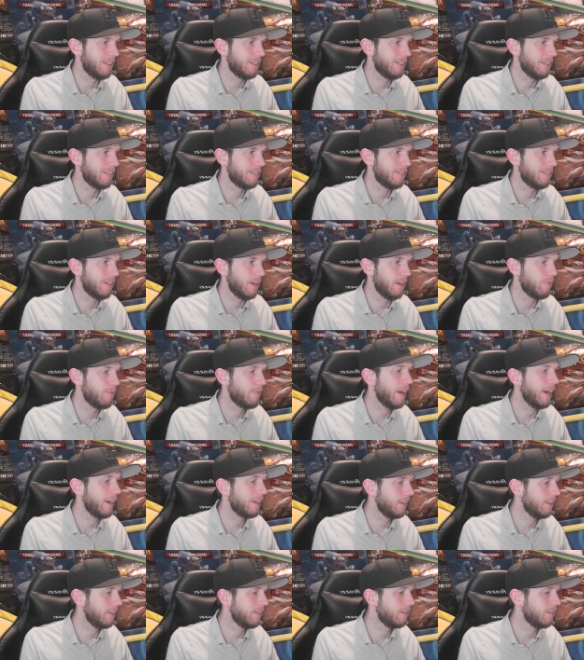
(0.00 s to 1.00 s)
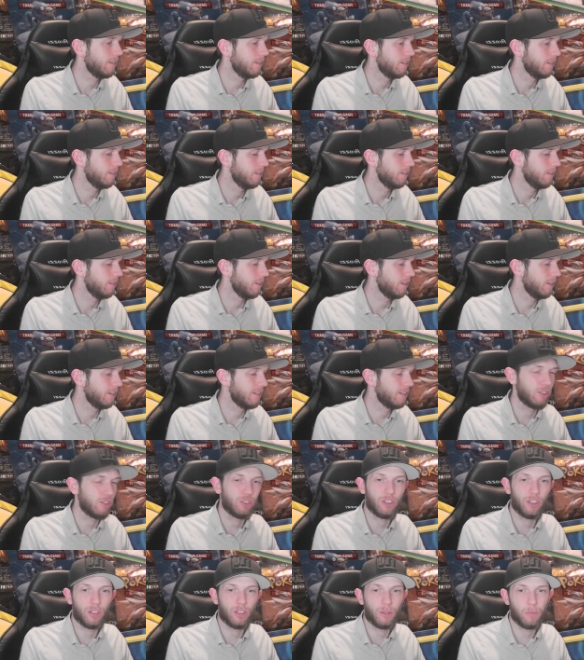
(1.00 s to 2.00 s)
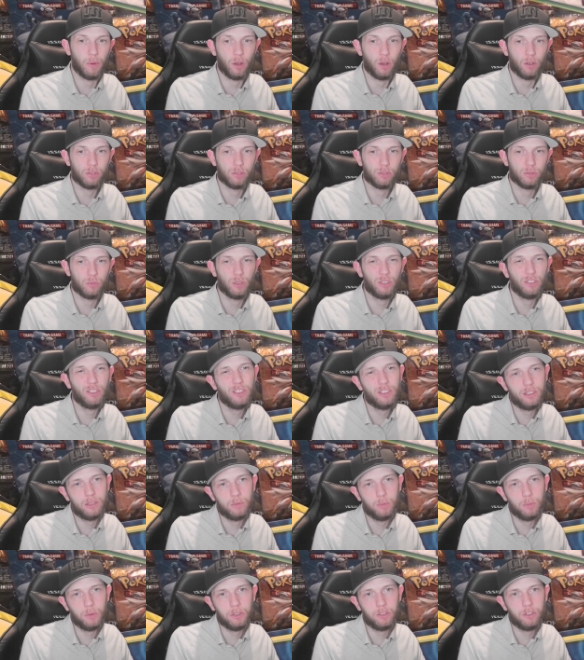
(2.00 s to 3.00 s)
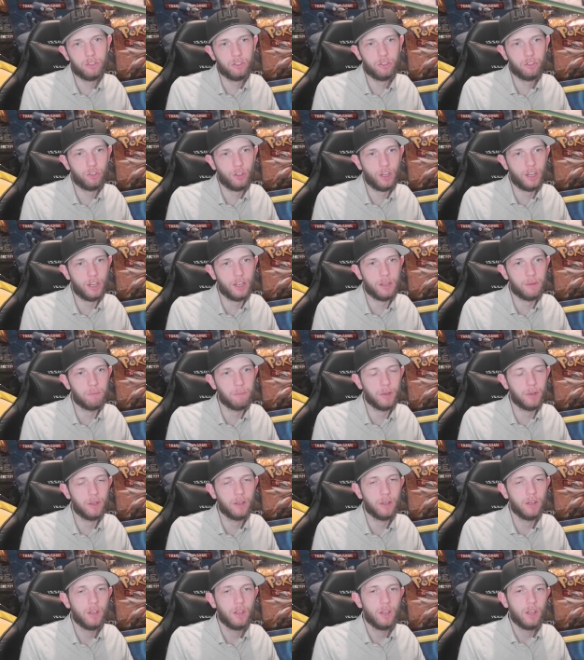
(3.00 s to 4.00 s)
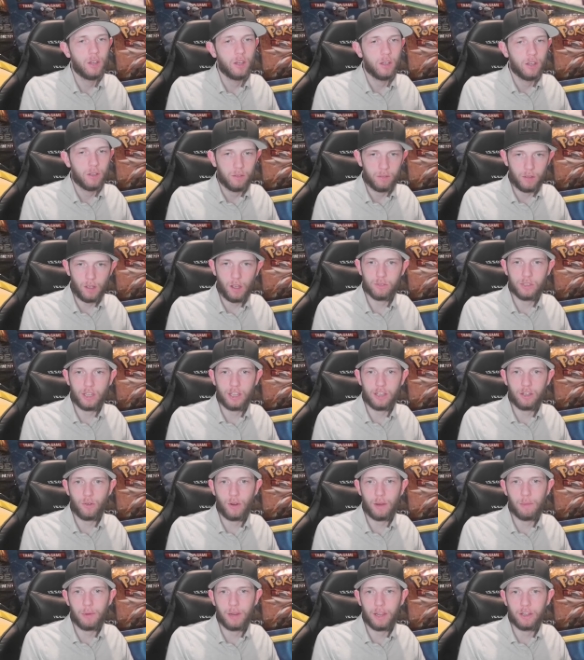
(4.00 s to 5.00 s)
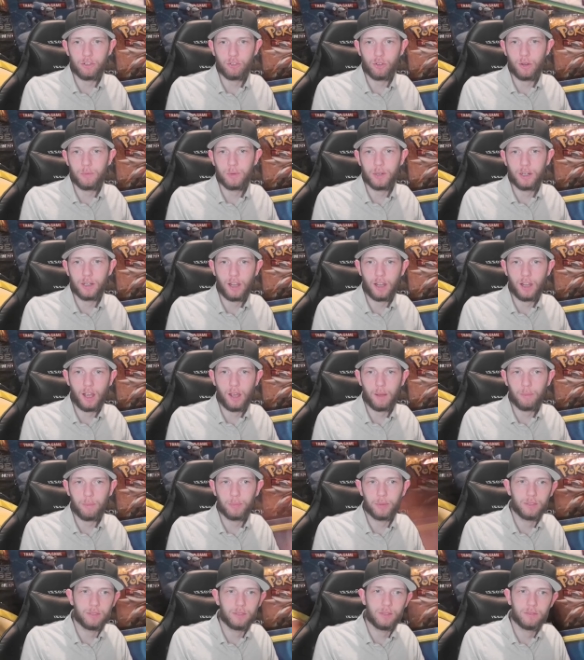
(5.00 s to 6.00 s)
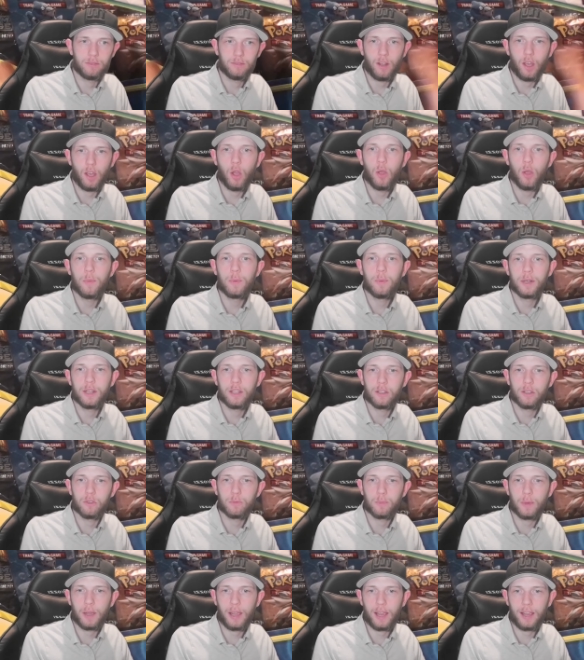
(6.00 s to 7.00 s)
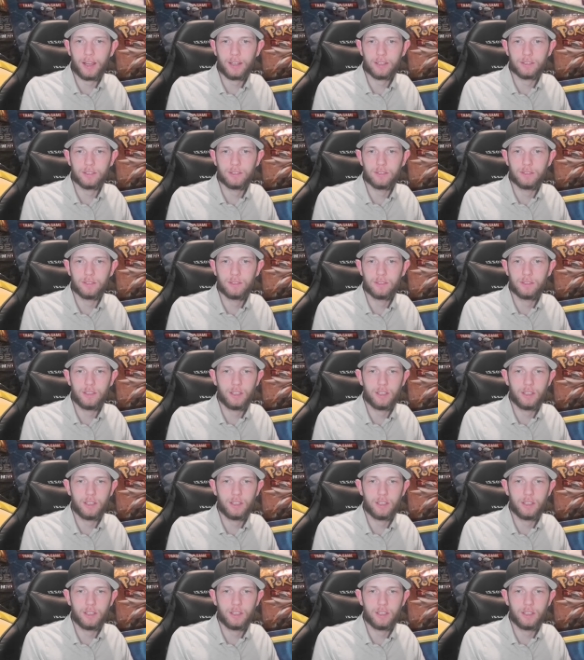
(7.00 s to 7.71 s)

affected the condition of the box, which is a shame. But I'll take great pleasure opening it up and opening those packs and seeing what